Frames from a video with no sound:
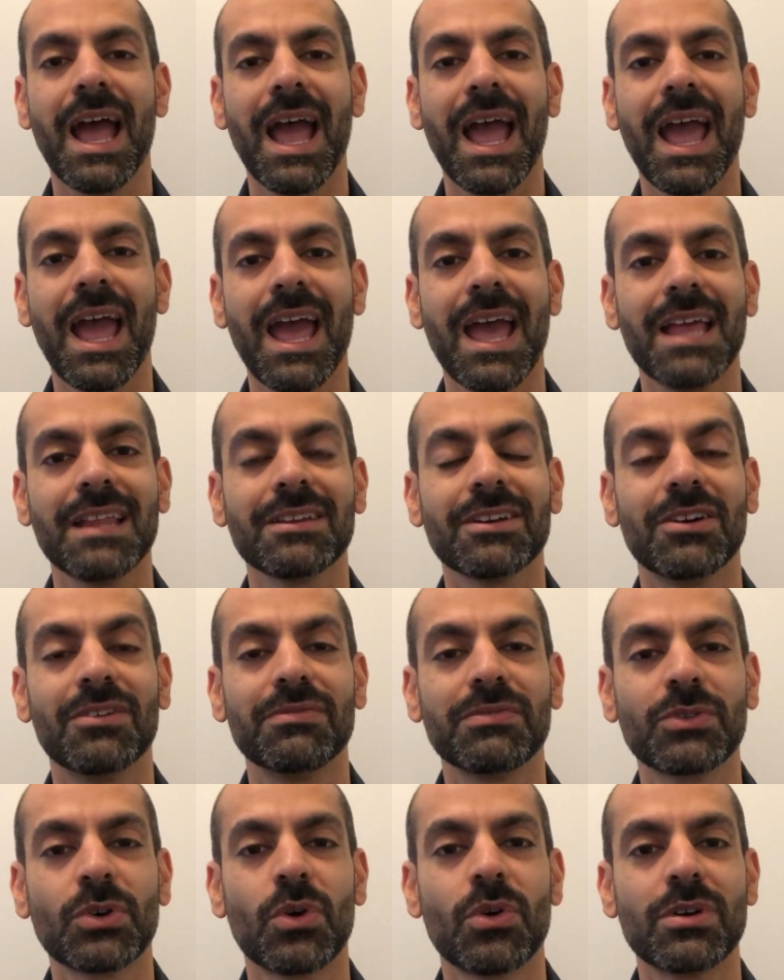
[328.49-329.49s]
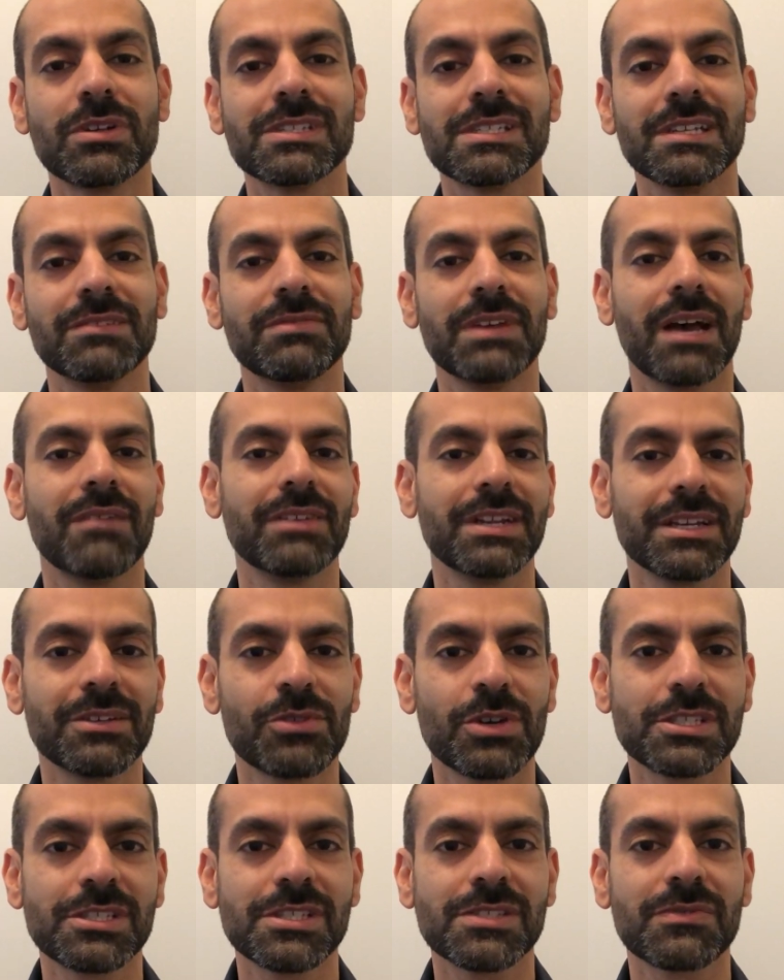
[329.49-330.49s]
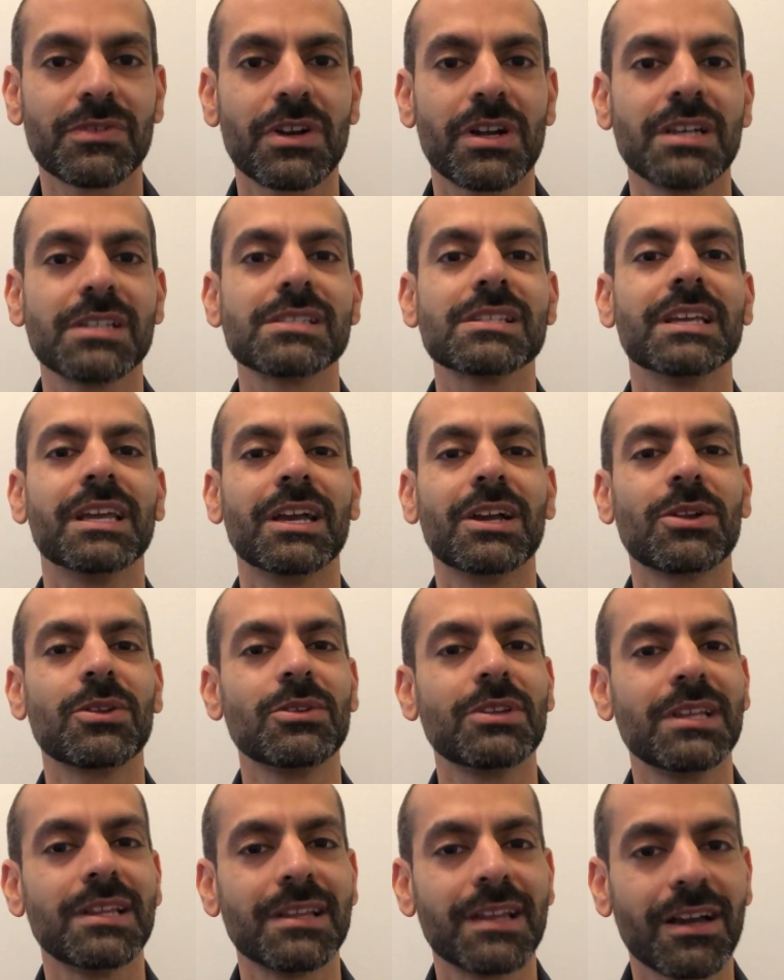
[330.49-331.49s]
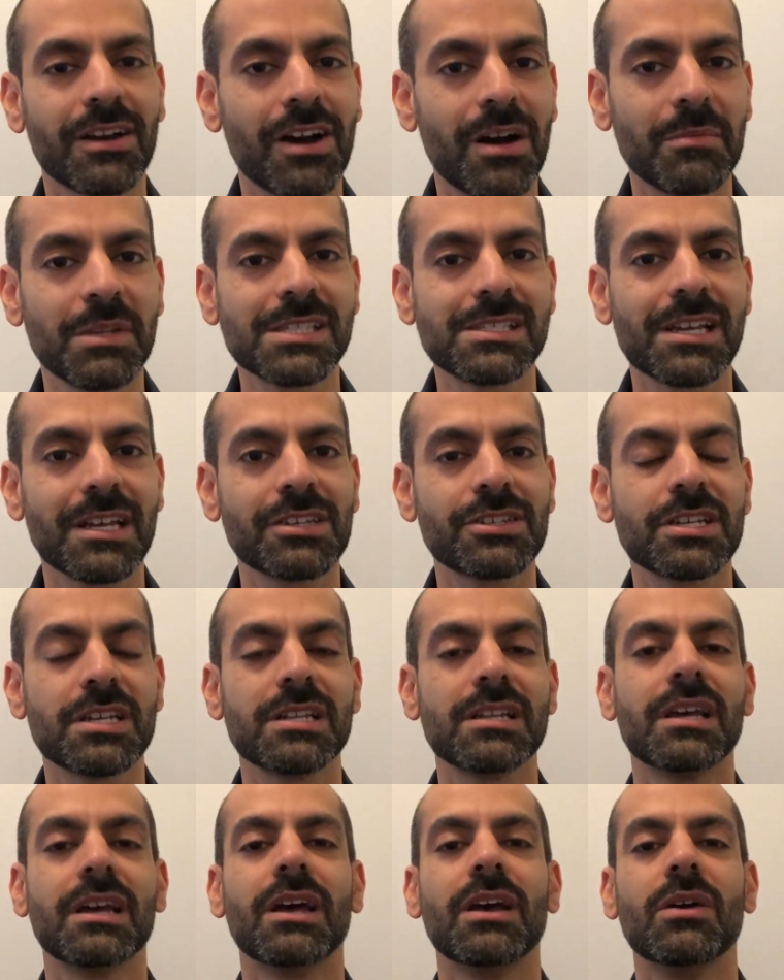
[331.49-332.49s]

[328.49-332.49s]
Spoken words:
And of course, if you have any questions for us, include it in the comment section.